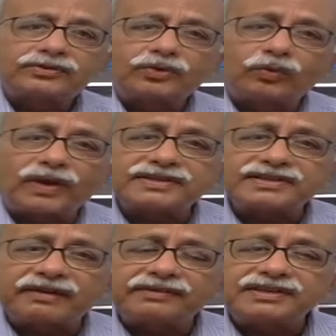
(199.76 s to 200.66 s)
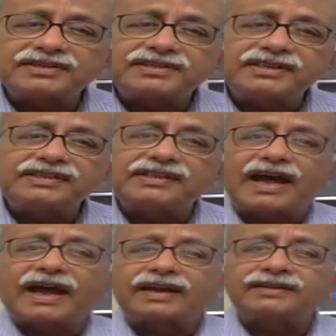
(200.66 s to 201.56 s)
So once having seen
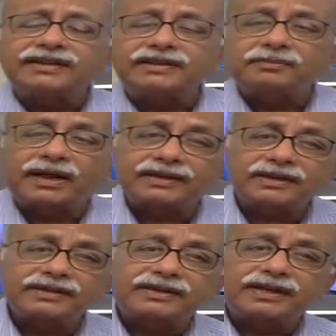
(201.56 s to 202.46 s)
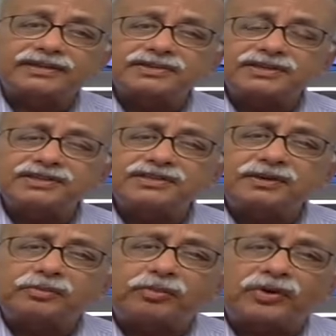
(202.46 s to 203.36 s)
that, then the marketer can see, is
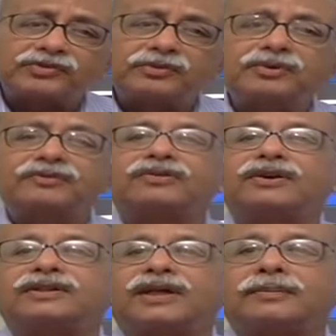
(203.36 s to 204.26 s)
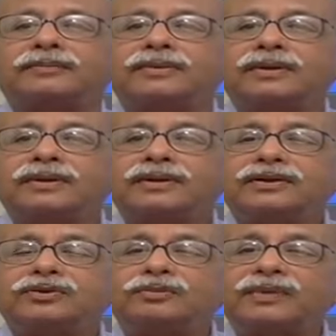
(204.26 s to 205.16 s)
it possible for them
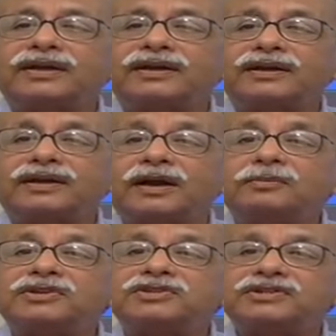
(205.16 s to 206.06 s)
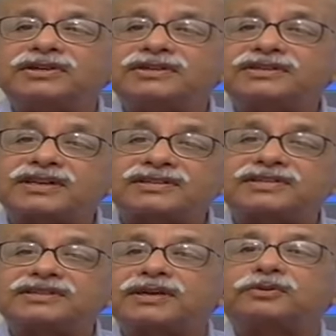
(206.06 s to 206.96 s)
to make a commercial
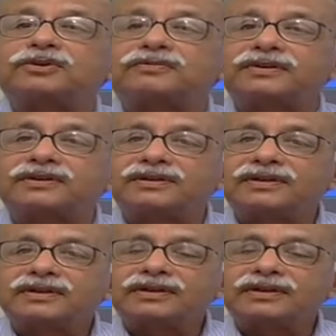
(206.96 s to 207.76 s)
success out of it?